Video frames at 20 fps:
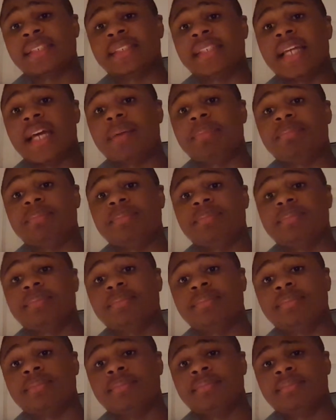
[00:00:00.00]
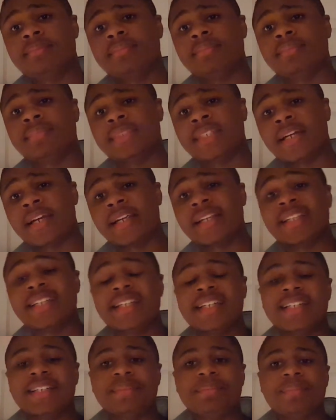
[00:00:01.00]
the last step.
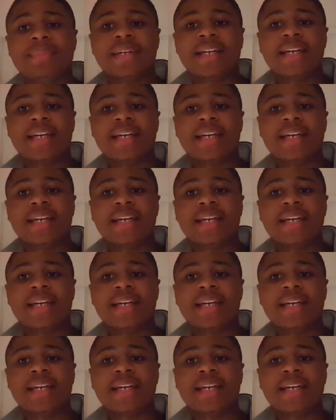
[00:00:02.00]
Sorry,